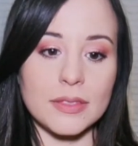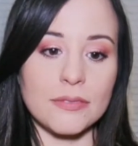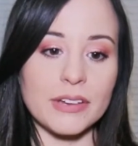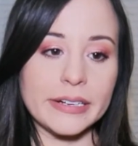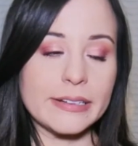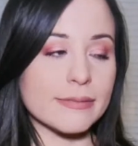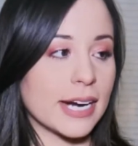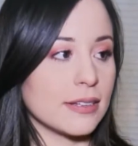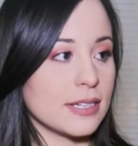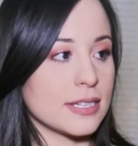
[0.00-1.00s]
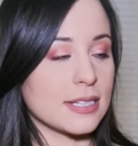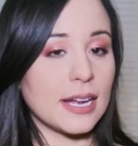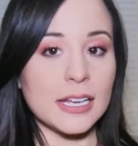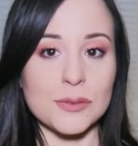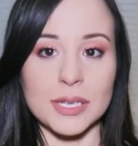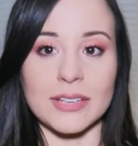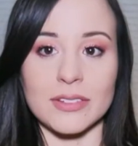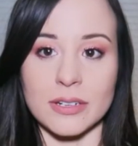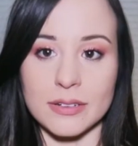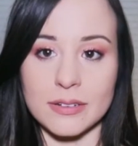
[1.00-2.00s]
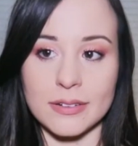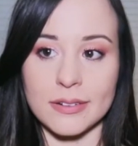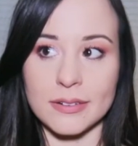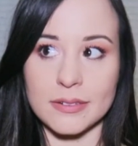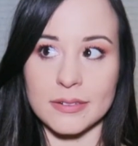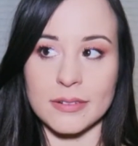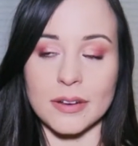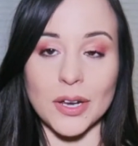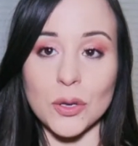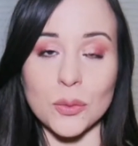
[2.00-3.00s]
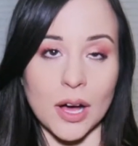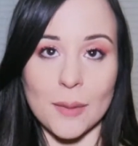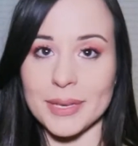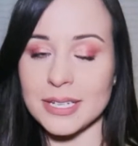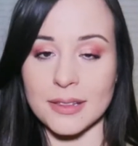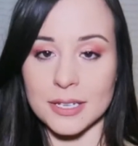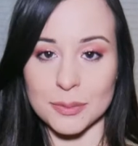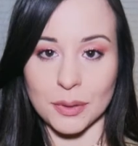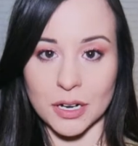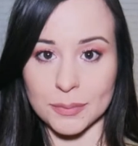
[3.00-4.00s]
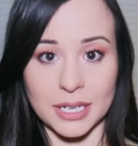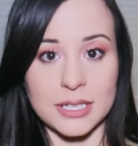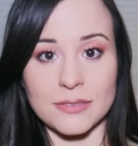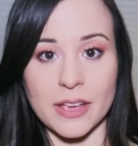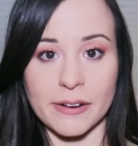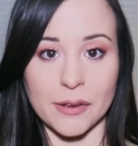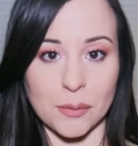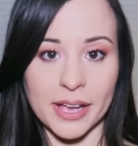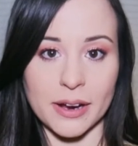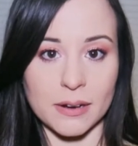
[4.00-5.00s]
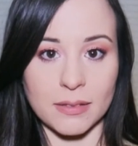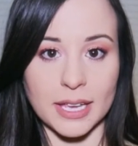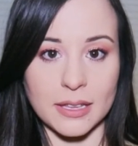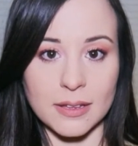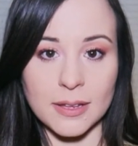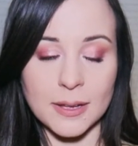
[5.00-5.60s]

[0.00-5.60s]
very rarely does anyone even new come into the department. It's very rare. Like,